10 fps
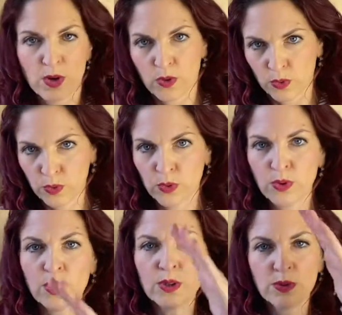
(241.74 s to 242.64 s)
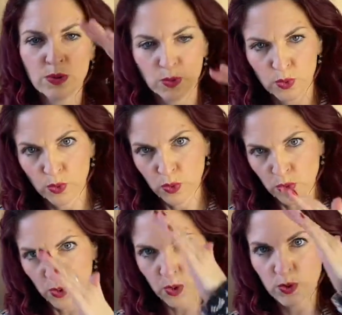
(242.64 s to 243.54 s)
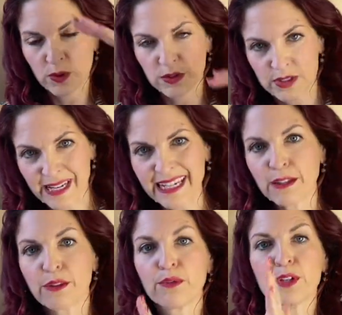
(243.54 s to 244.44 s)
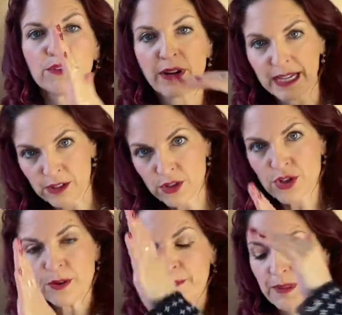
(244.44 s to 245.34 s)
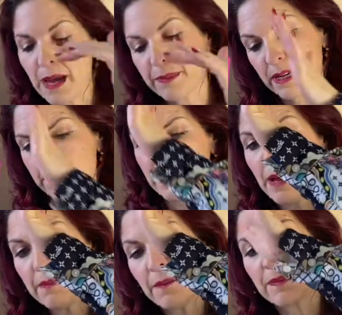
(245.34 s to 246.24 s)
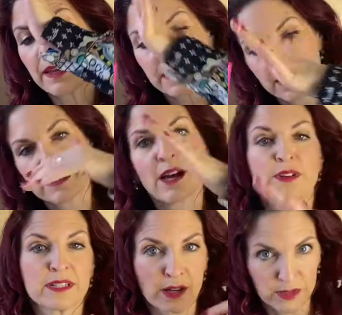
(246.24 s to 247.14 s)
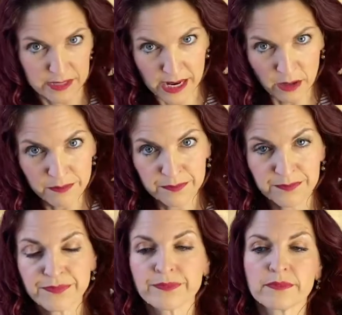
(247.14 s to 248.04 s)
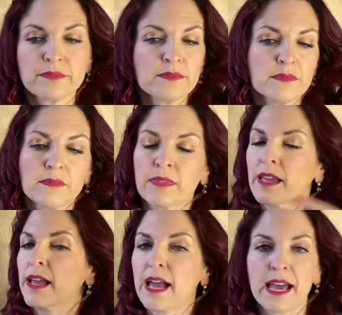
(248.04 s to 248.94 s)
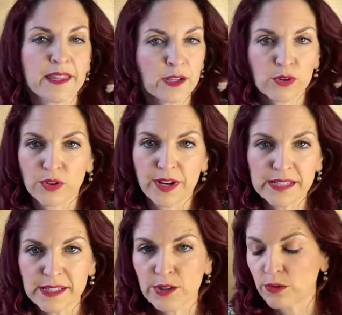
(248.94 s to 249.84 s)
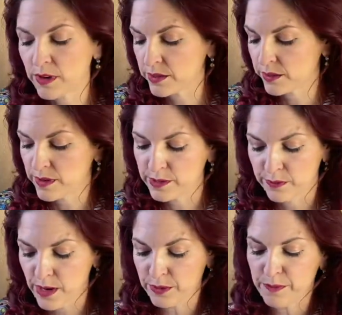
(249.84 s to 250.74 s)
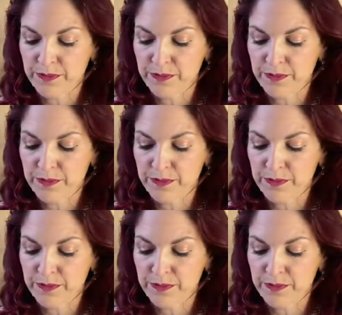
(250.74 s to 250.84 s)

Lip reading: woo, woo. Just take it through your range, up and up and up, and then down and down and down. And then go crazy, go round and round and round.